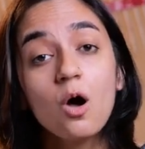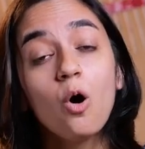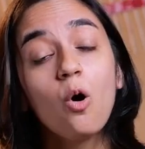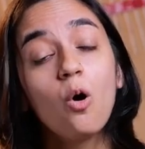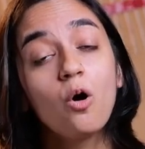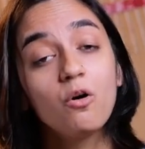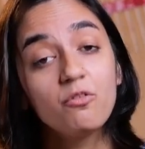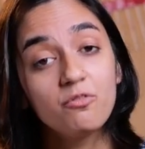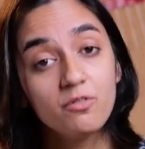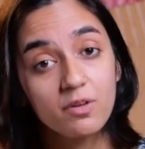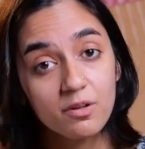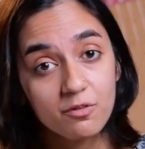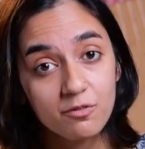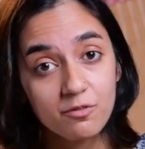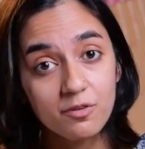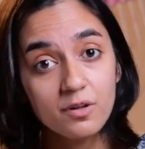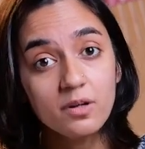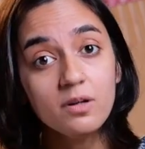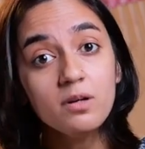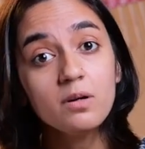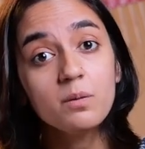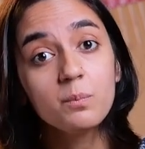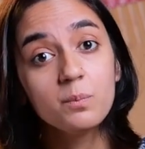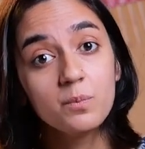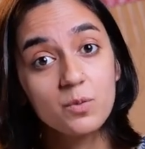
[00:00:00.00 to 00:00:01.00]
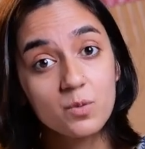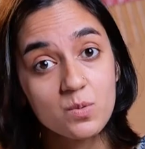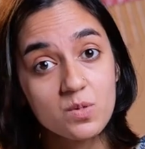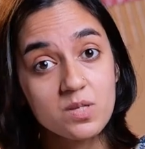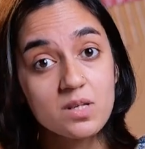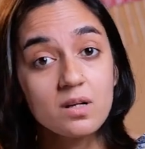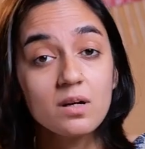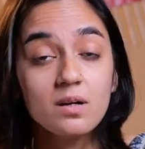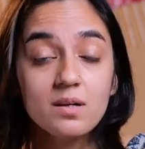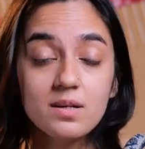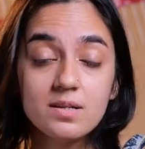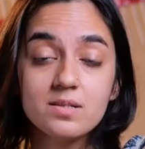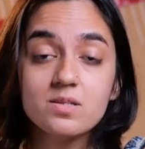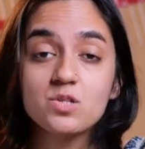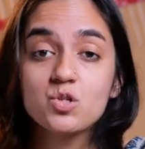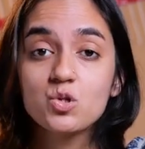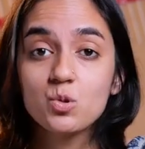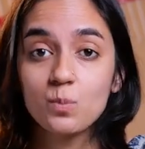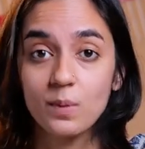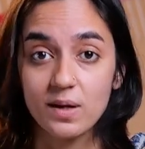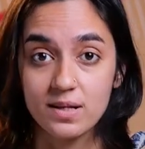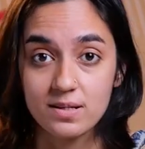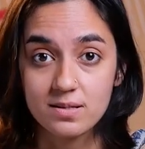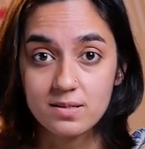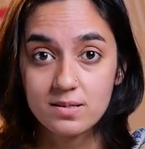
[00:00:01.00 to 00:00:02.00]
of different musical
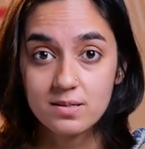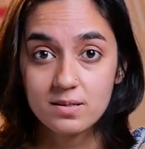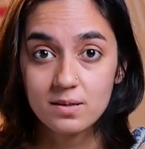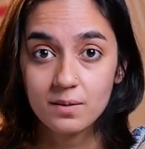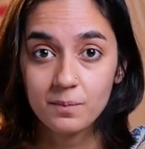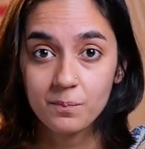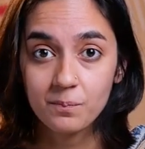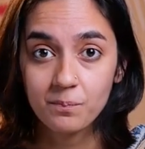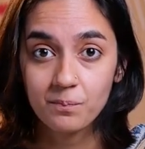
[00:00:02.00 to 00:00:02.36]
instruments.